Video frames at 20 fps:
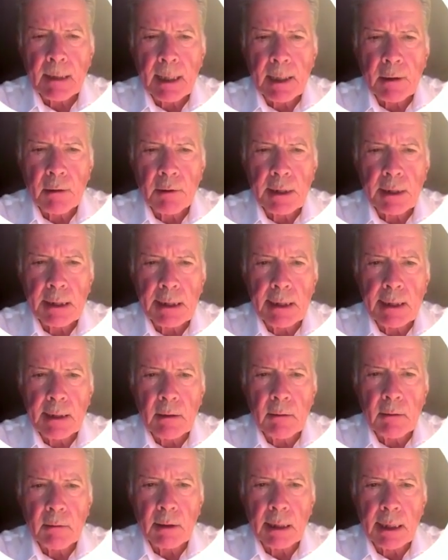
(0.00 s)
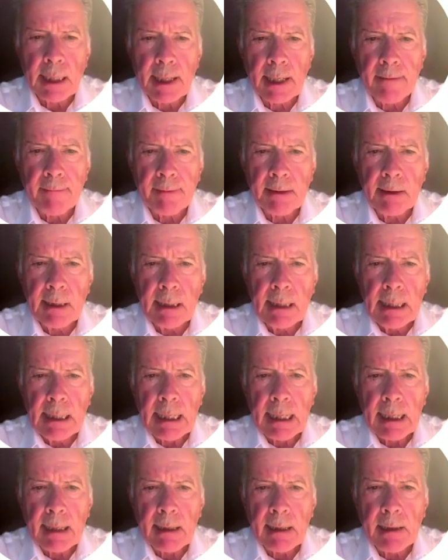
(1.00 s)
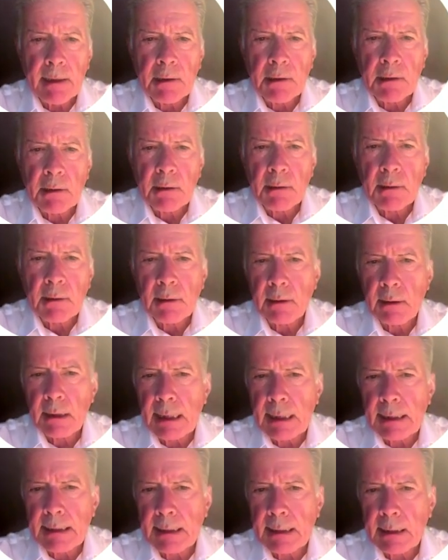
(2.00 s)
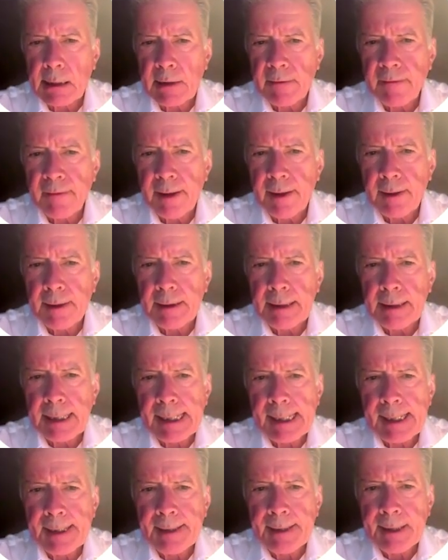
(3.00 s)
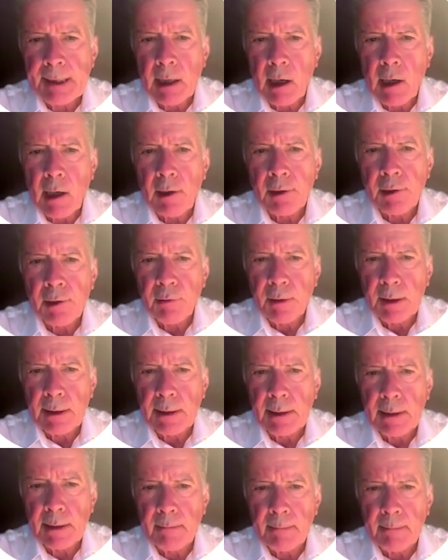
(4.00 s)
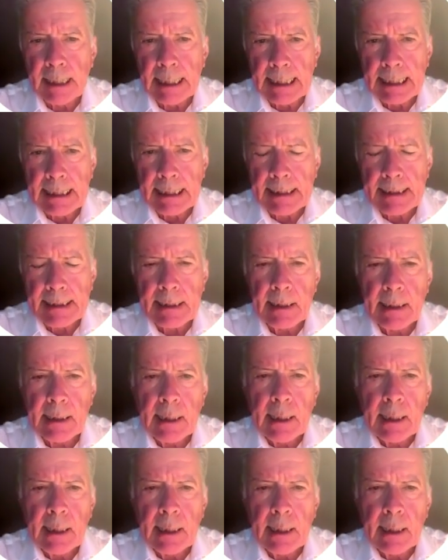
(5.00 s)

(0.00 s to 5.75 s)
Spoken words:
And you see to the left a lesion as it is found in untreated mice,